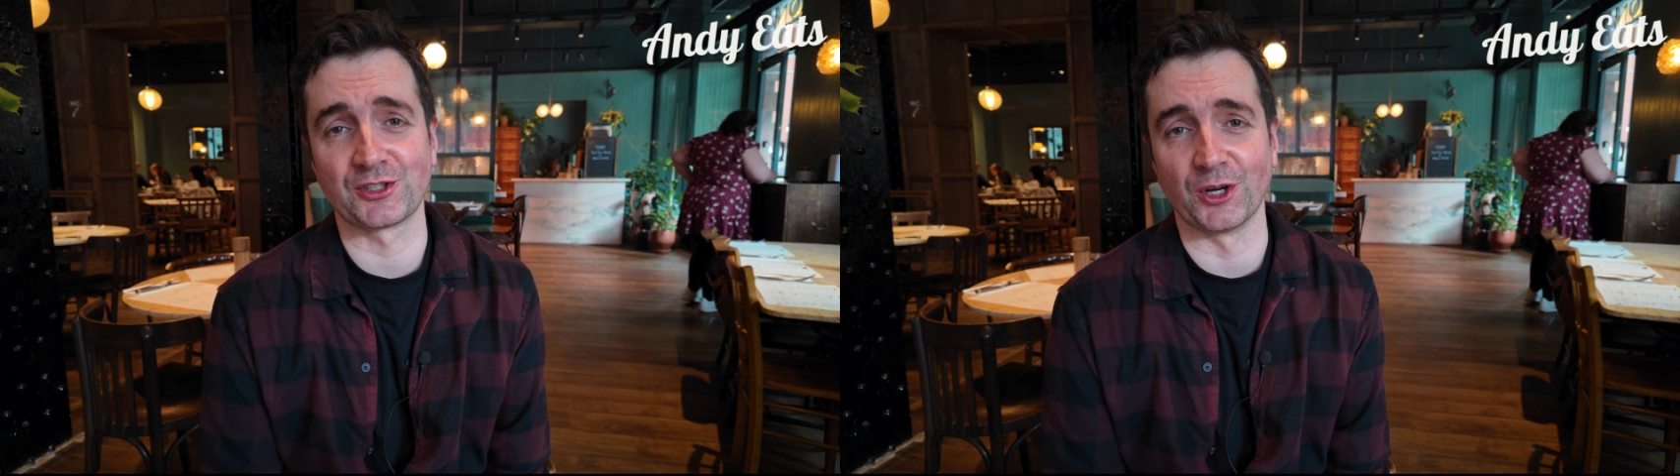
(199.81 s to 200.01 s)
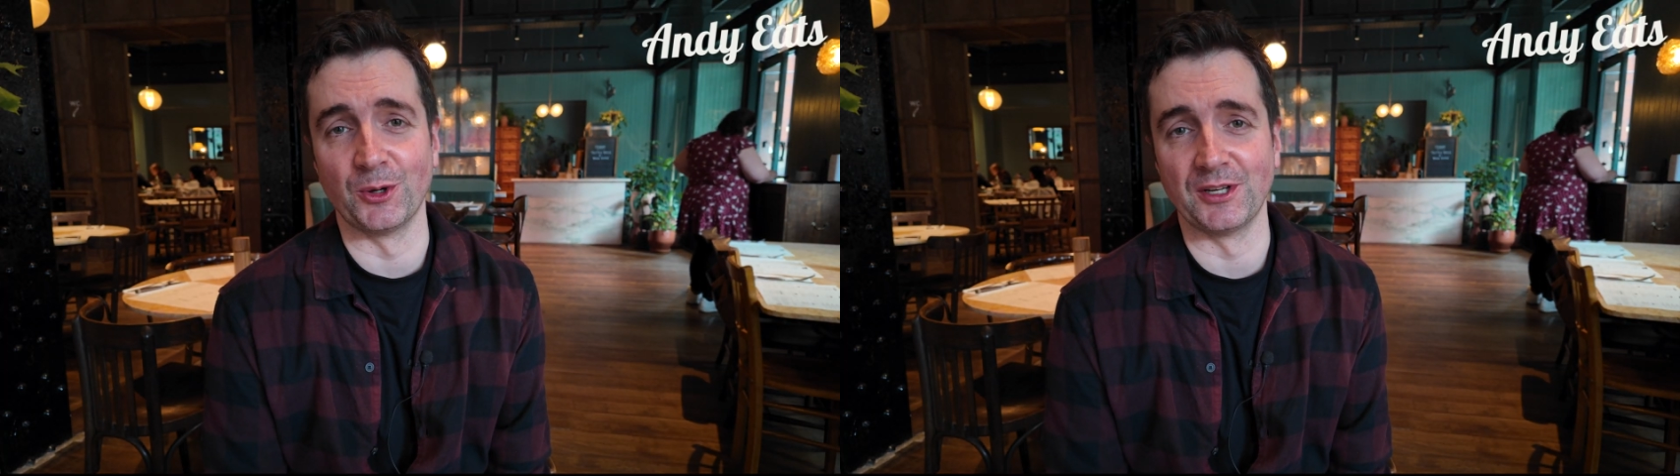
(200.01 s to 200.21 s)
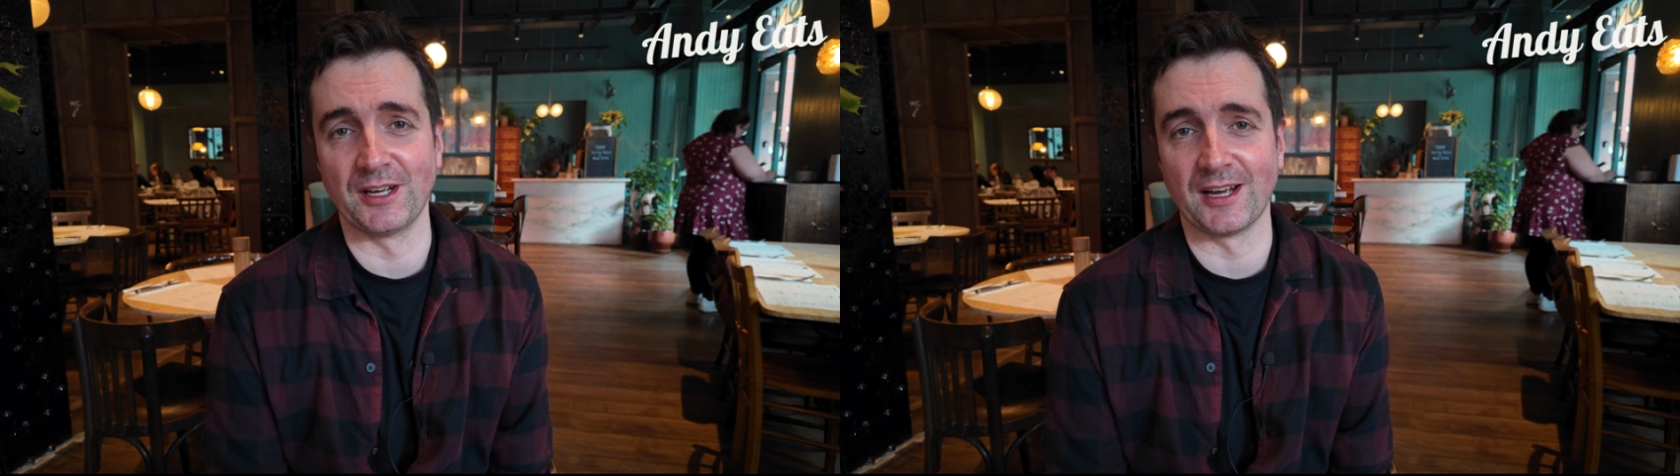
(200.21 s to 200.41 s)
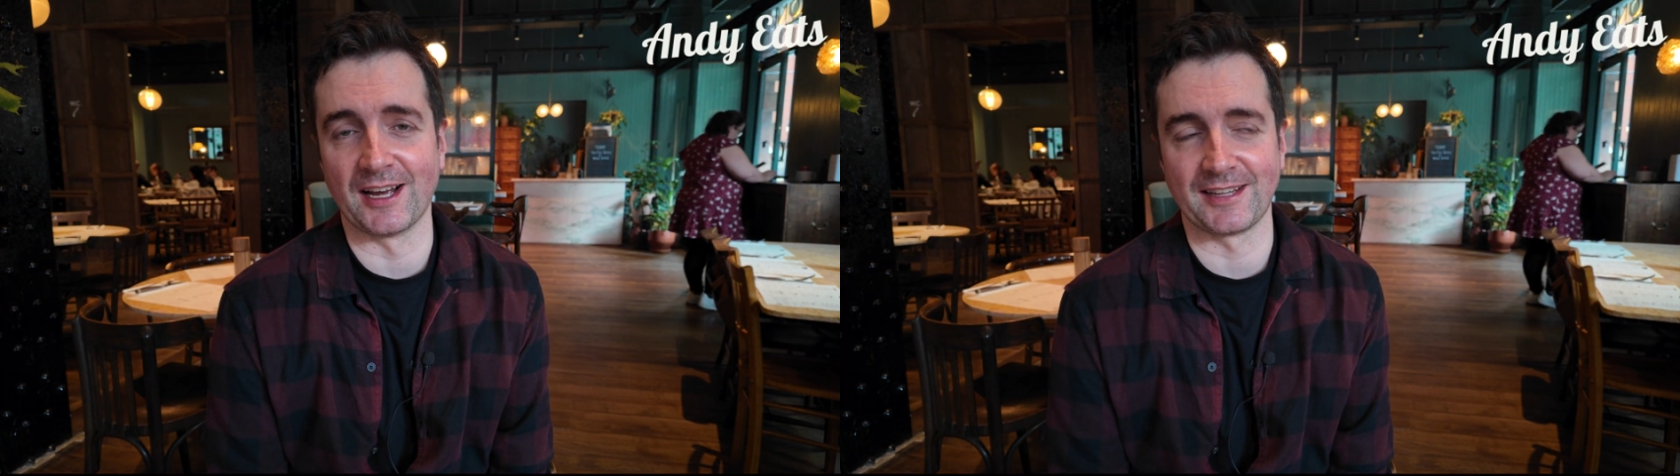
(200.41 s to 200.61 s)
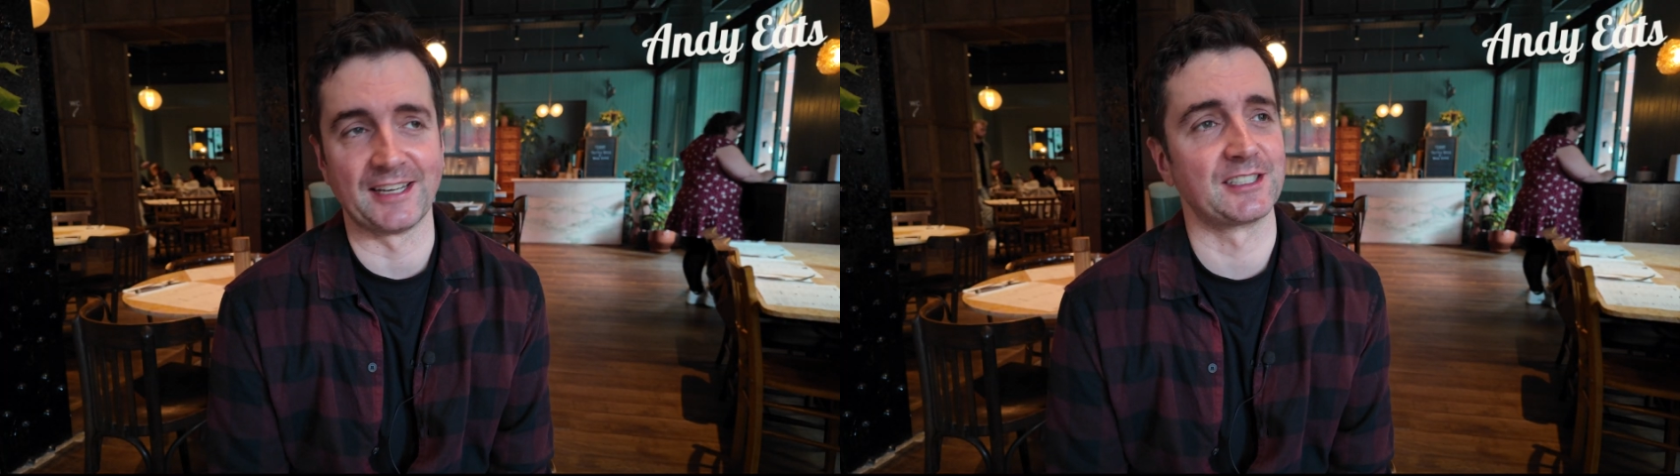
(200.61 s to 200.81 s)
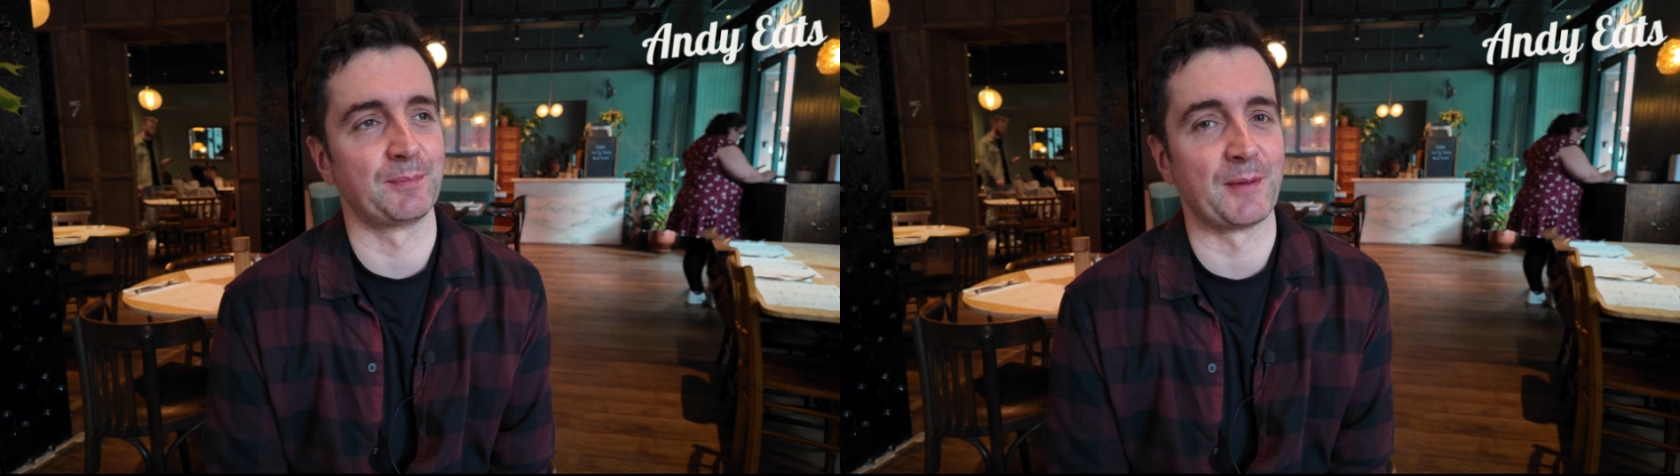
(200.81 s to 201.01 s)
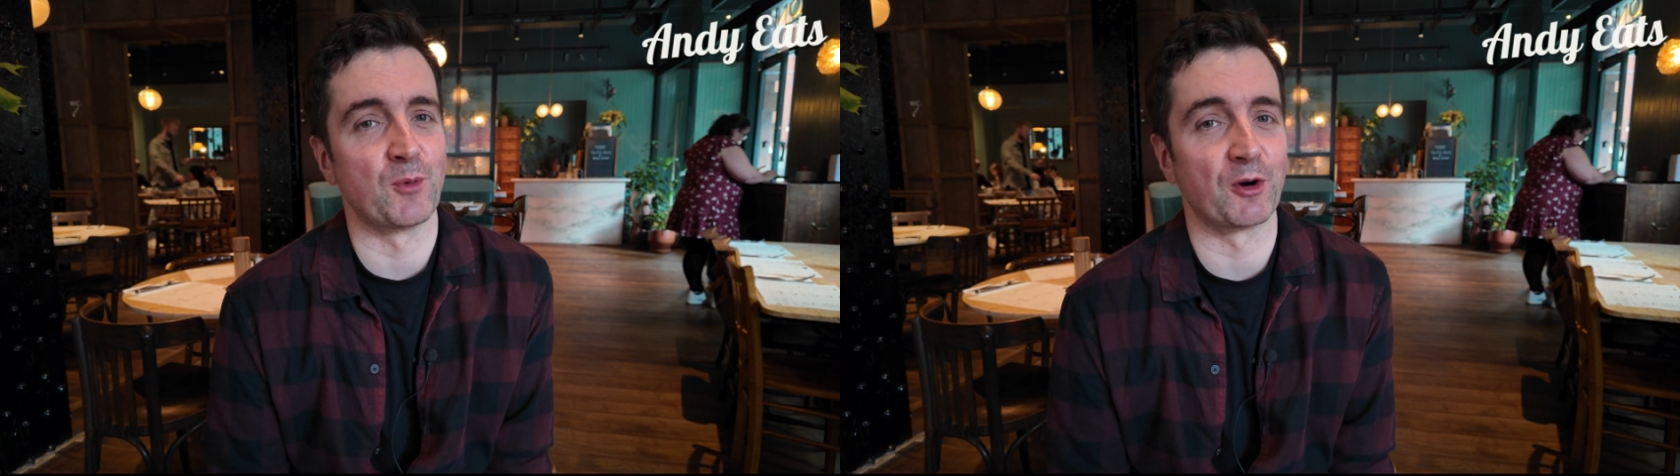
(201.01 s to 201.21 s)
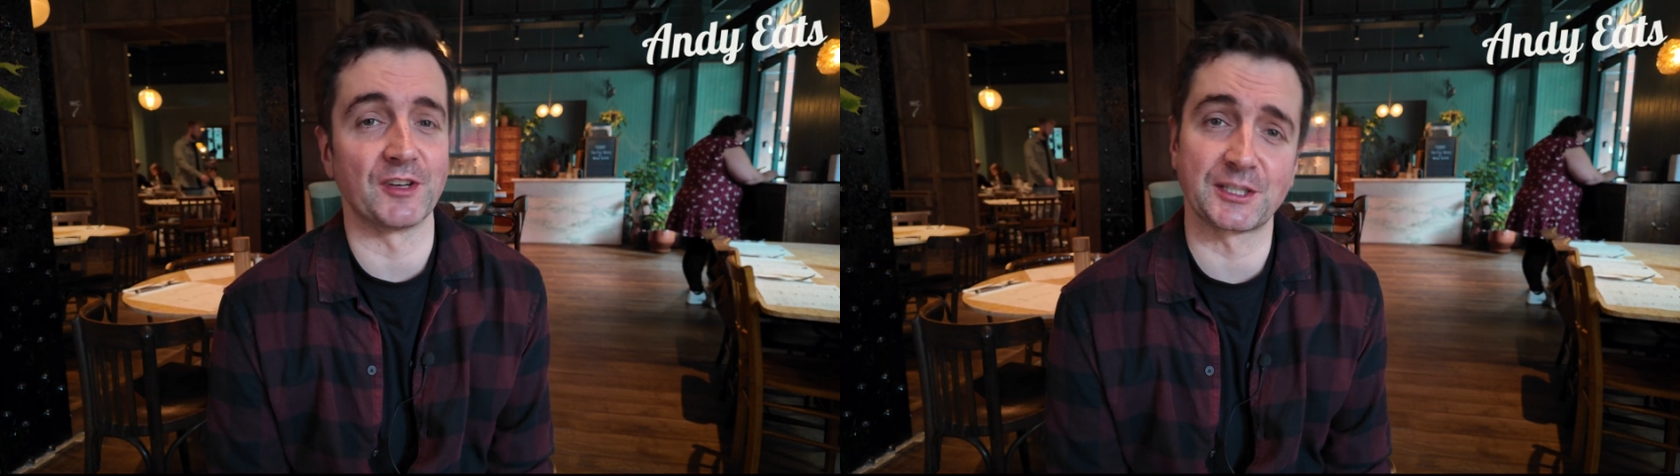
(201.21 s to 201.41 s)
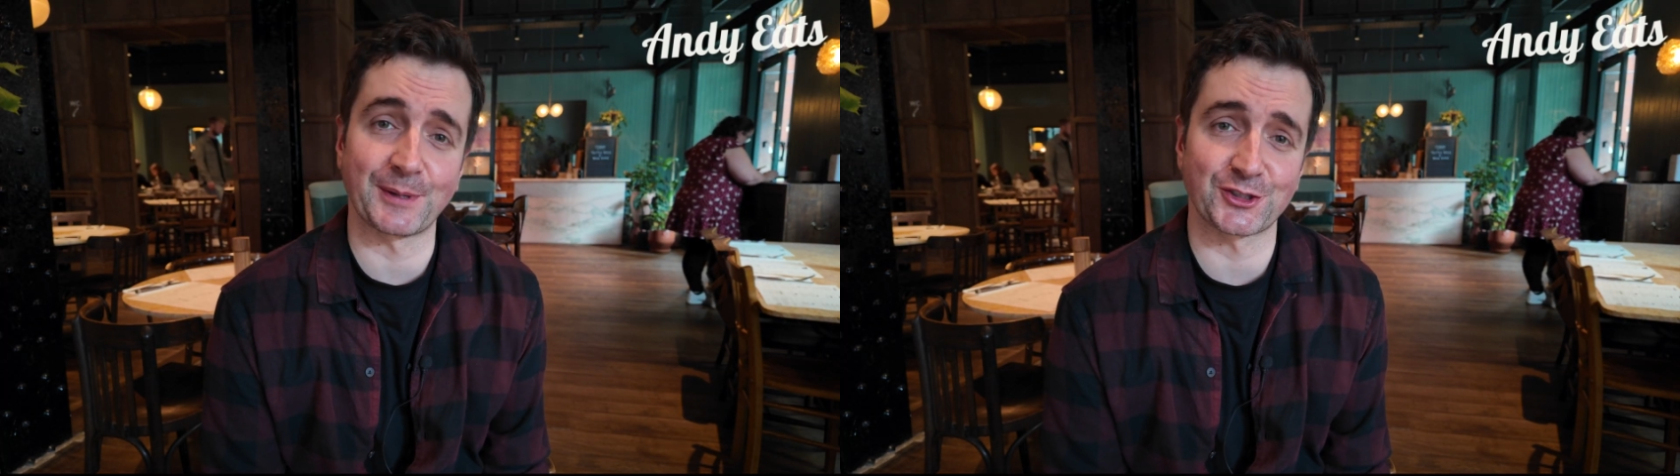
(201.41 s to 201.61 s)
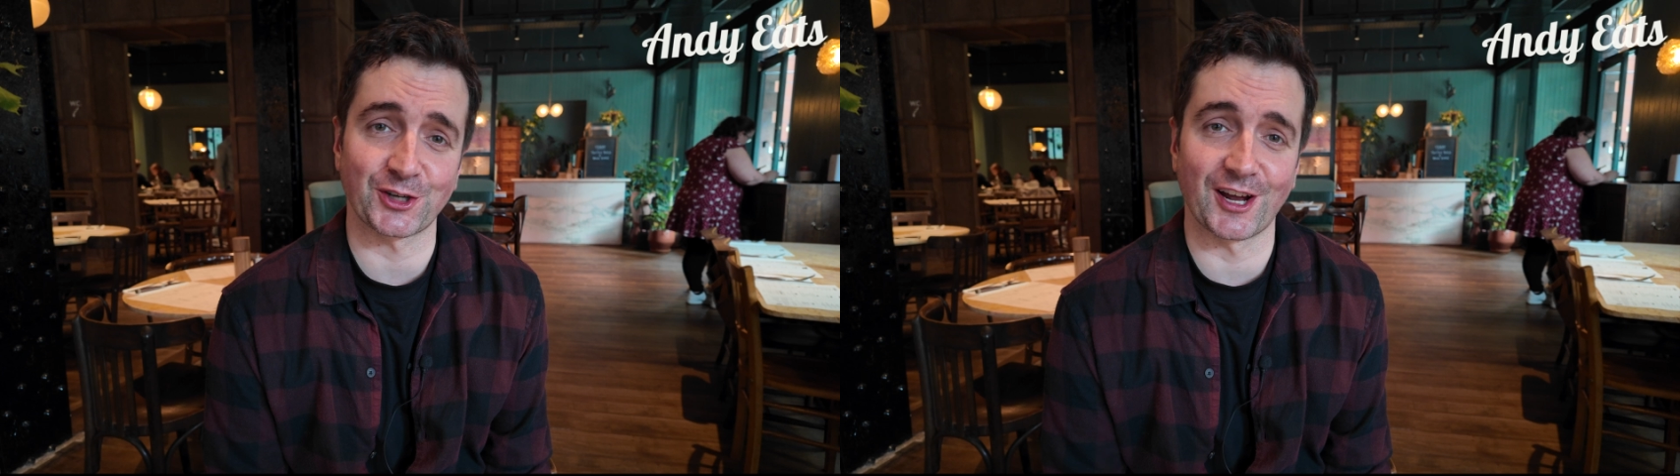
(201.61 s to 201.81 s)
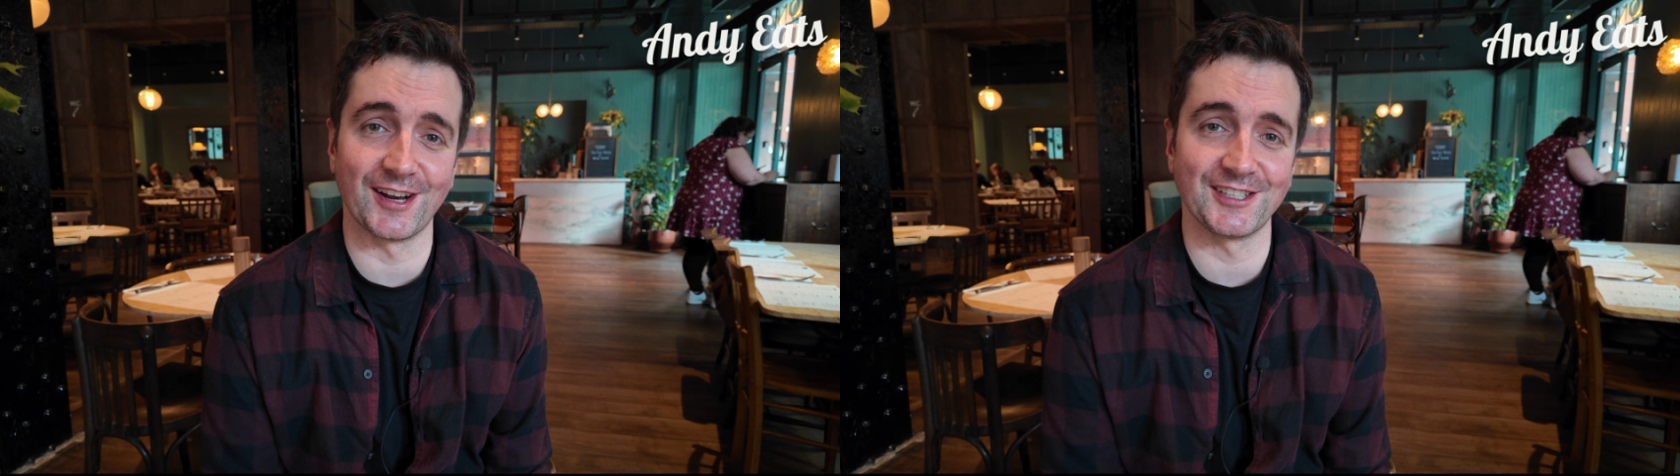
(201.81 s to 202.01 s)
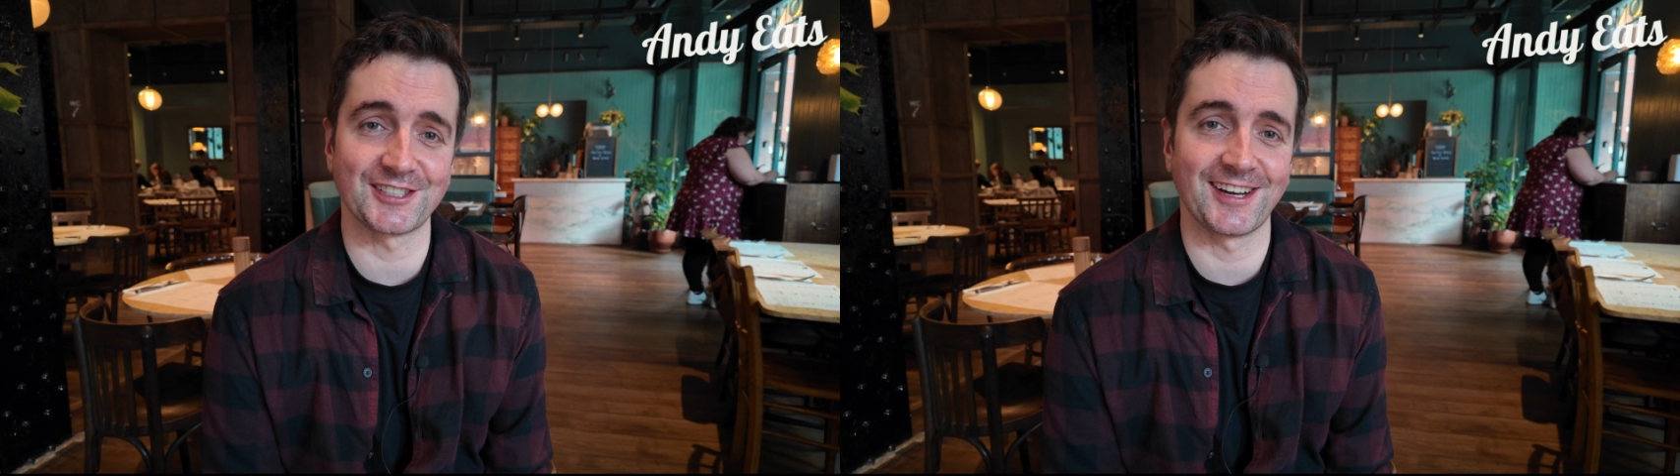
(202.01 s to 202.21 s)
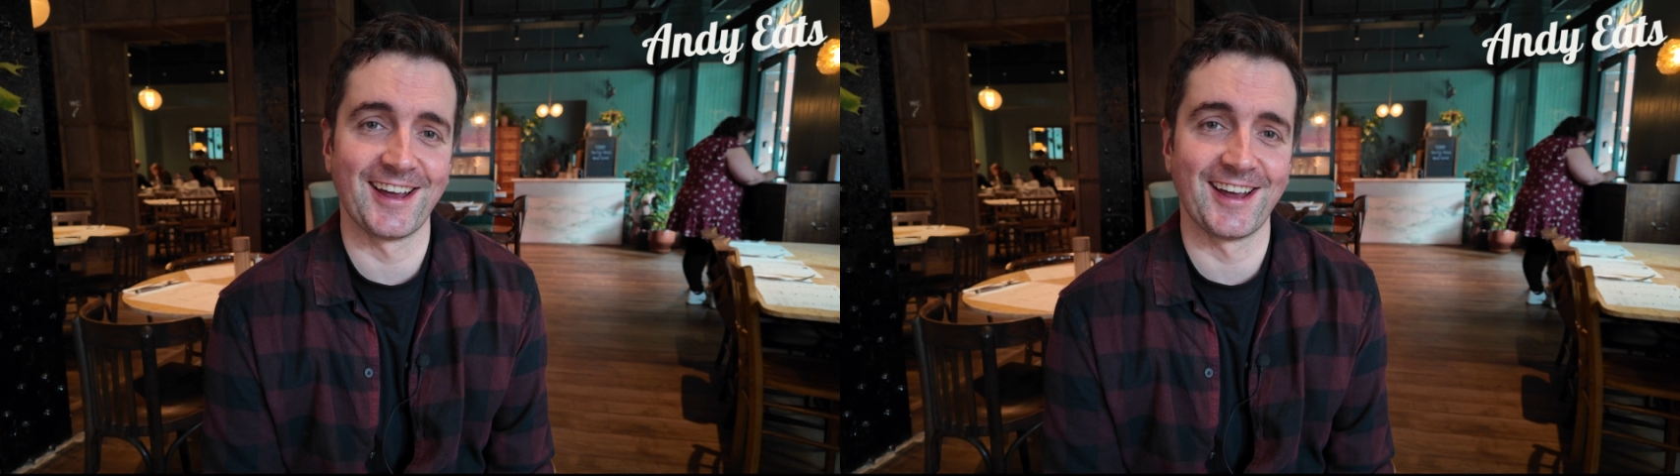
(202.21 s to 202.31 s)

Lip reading: so I think it's a bit more of a specialised